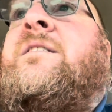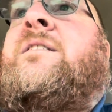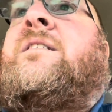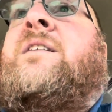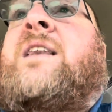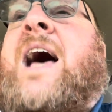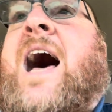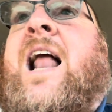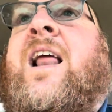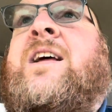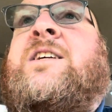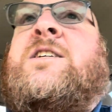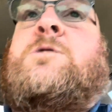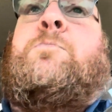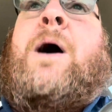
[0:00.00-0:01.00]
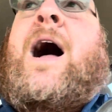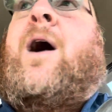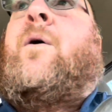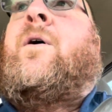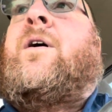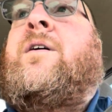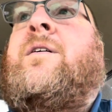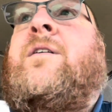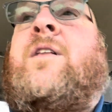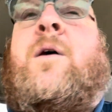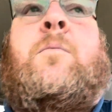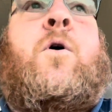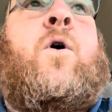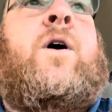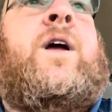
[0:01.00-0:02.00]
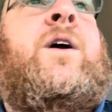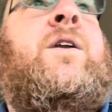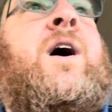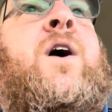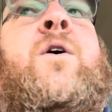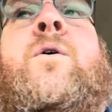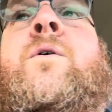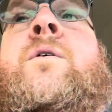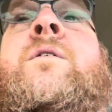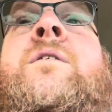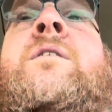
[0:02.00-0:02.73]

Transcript: knowledge is power. The more you know,